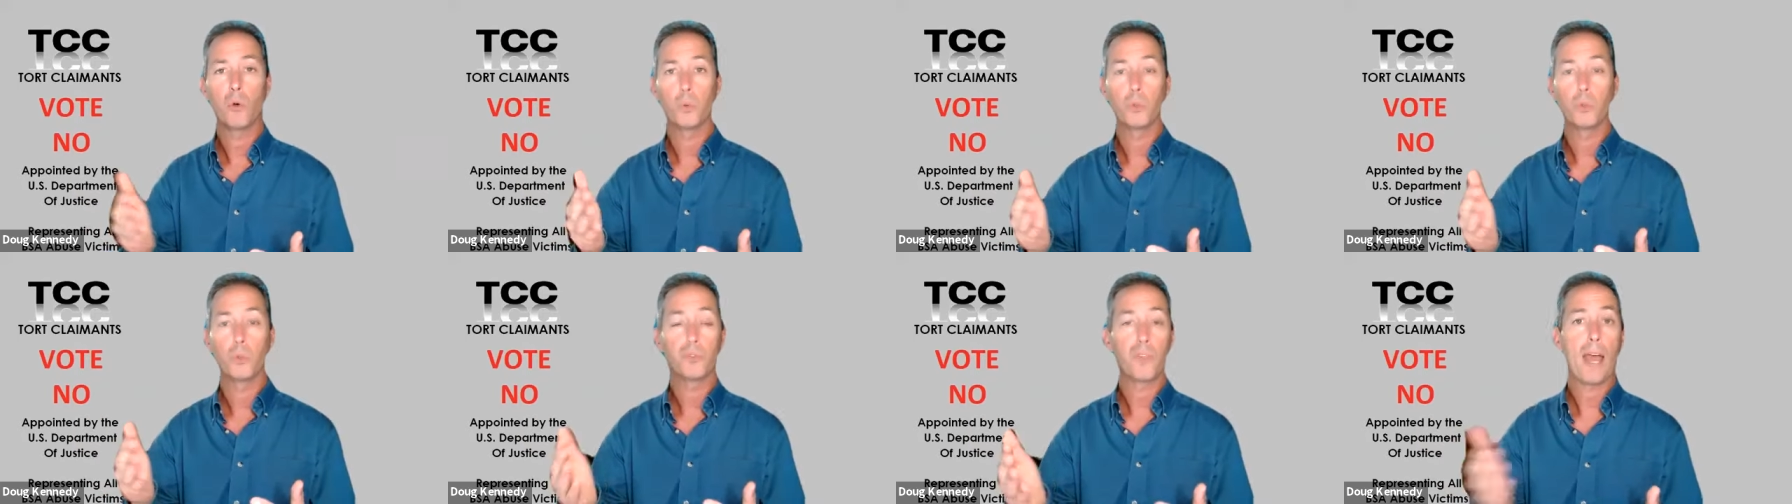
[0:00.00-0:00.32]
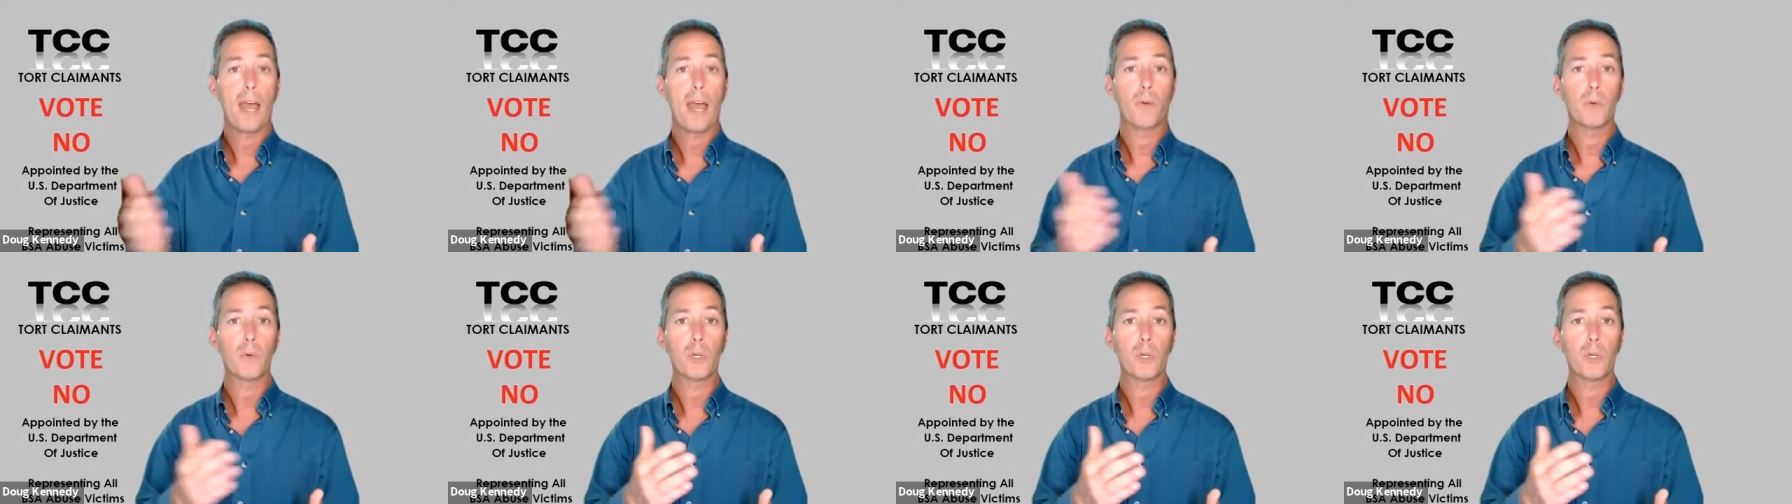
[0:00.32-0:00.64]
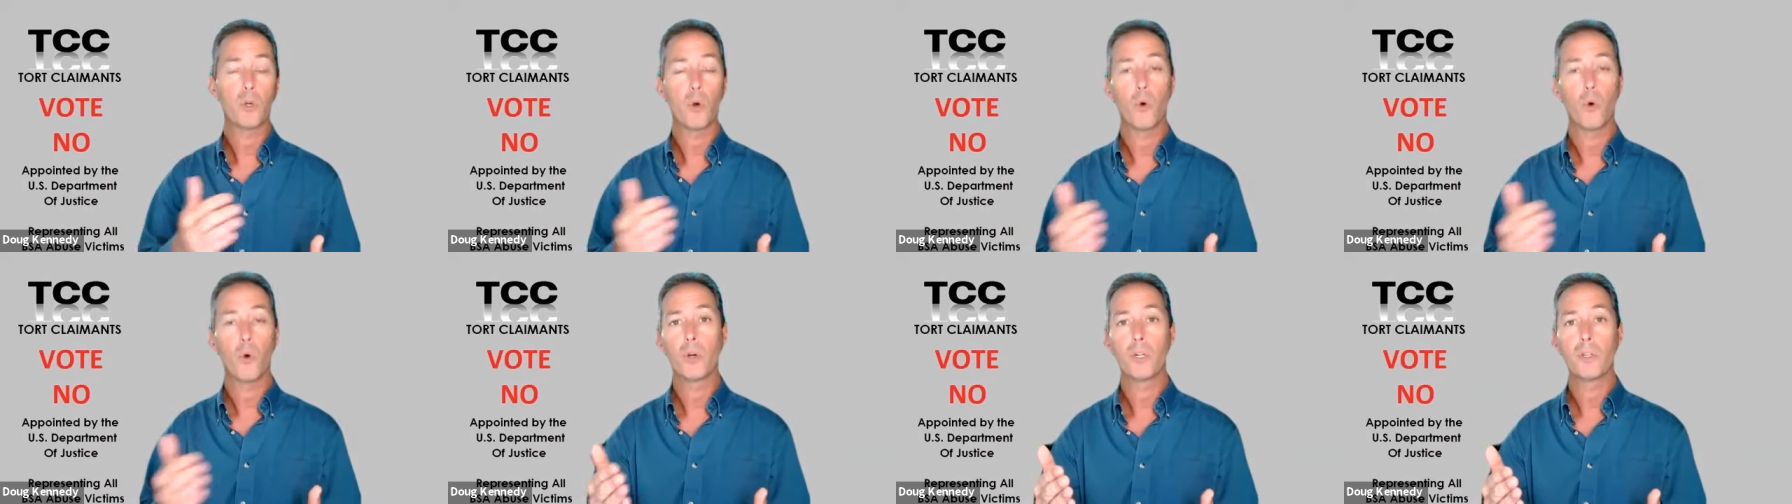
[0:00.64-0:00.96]
Was that
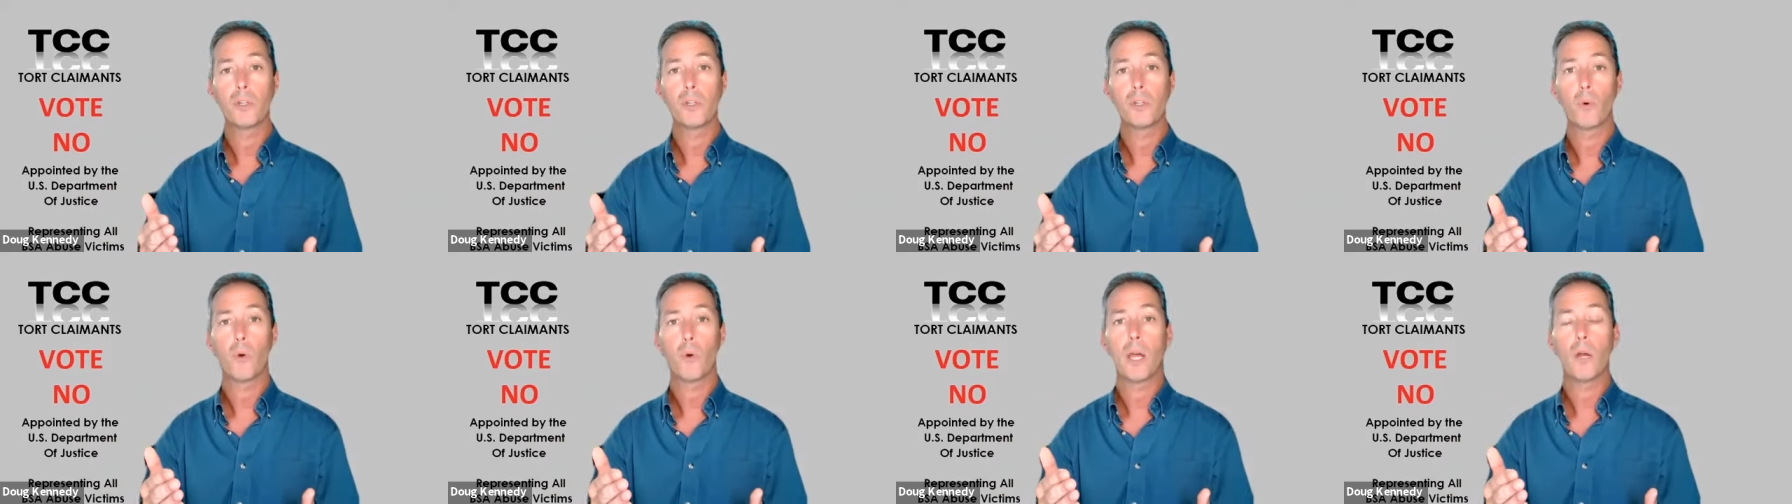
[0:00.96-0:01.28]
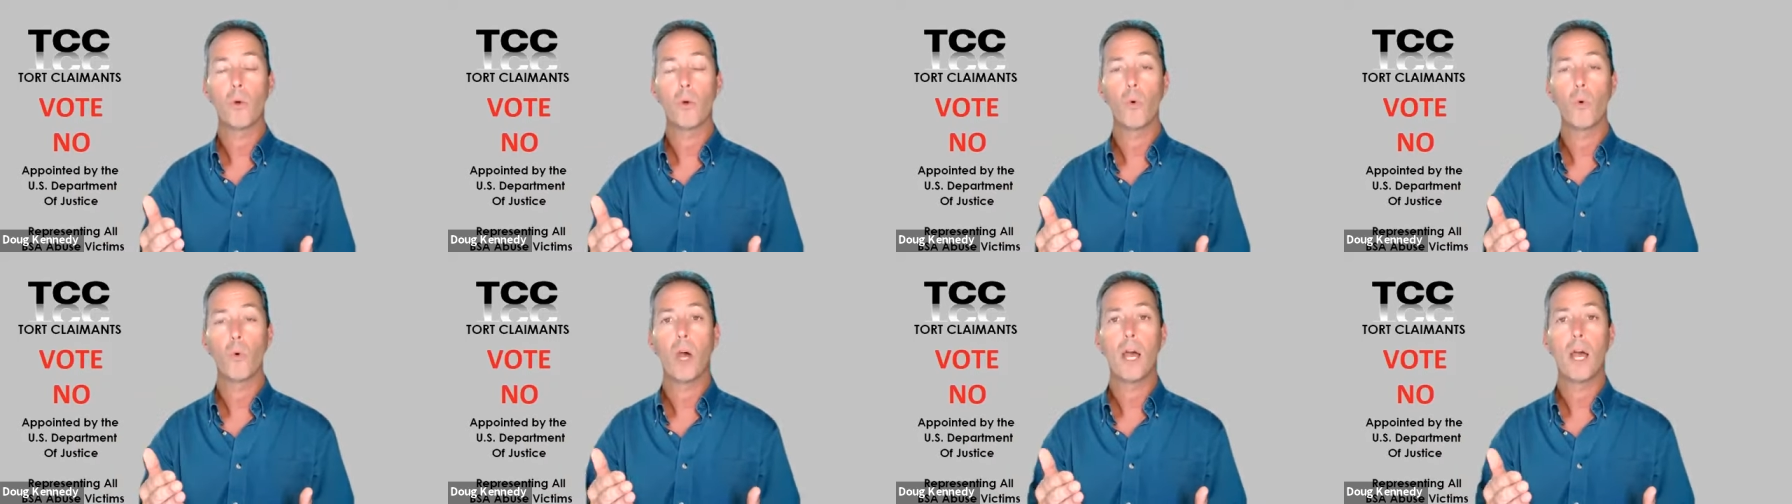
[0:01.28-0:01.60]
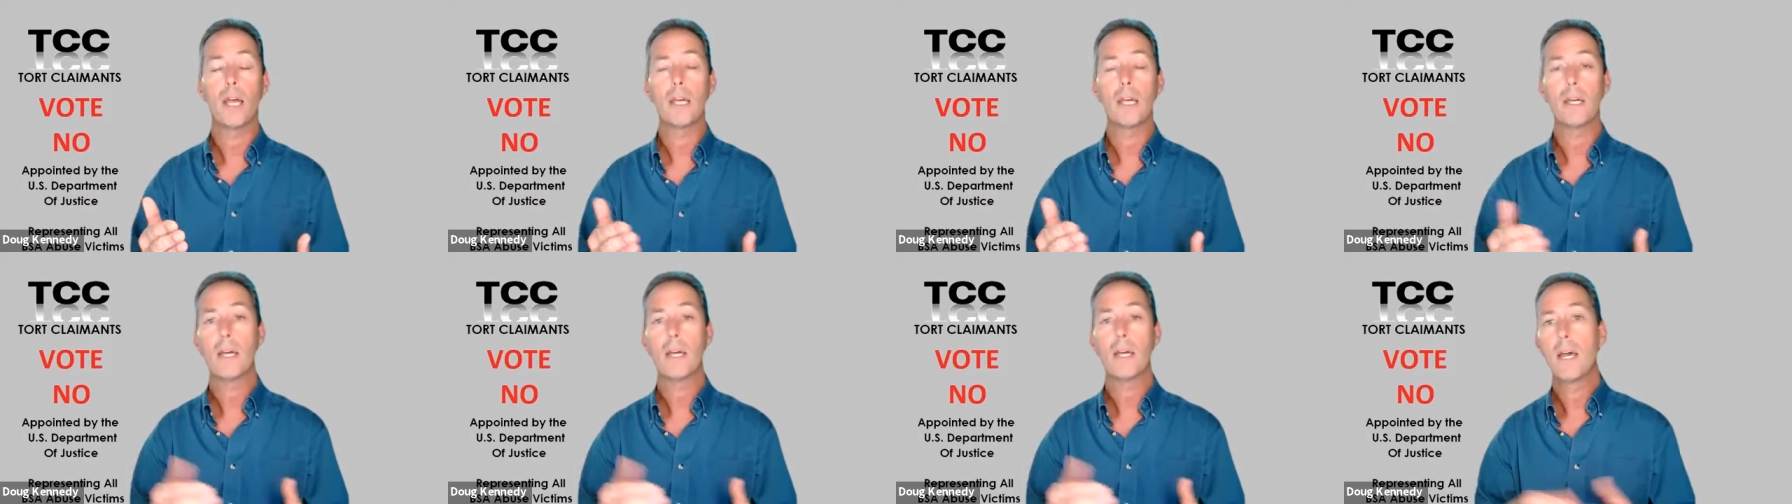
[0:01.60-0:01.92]
recorded the right
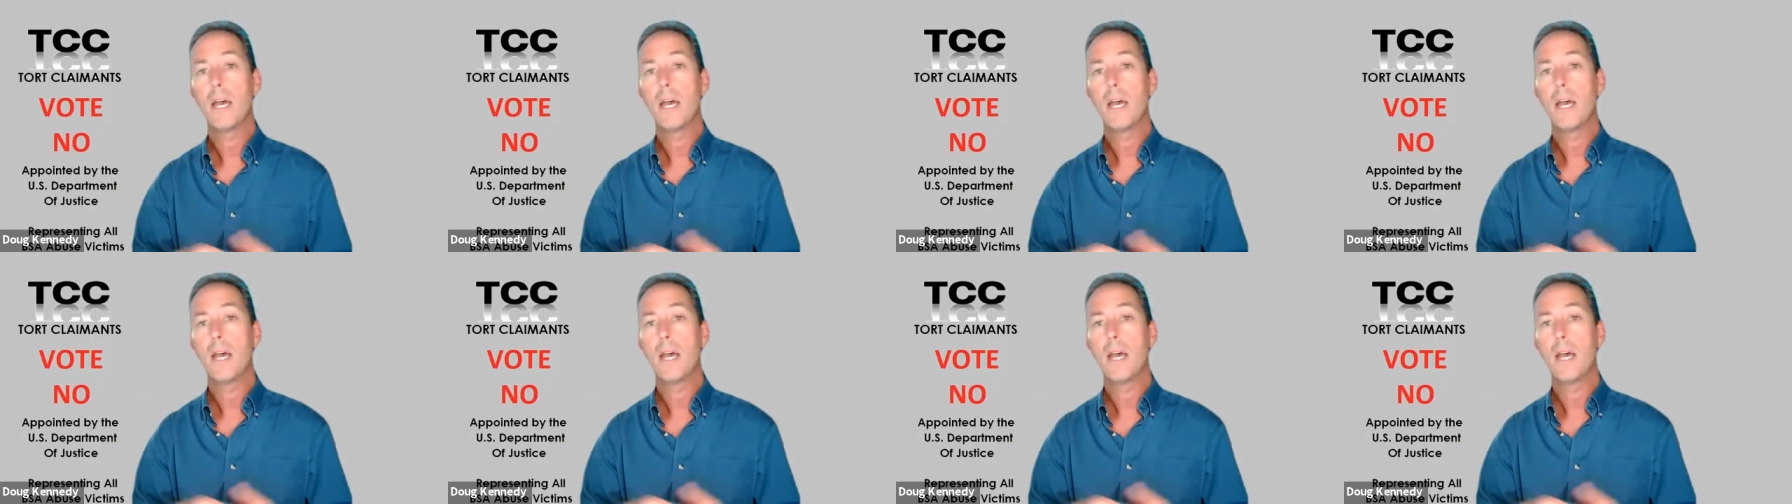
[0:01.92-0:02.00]
way?